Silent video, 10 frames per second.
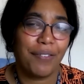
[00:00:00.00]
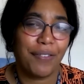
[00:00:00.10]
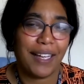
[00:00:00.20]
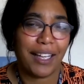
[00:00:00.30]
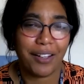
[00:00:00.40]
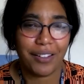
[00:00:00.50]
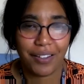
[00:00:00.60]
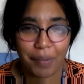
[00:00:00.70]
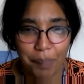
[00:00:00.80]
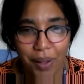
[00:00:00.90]
if they're going to
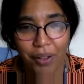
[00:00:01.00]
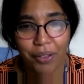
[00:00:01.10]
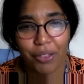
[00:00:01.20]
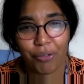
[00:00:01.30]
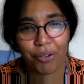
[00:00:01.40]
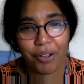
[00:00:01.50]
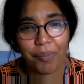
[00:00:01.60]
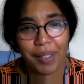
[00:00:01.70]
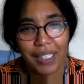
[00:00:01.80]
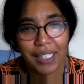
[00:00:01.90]
the bathroom,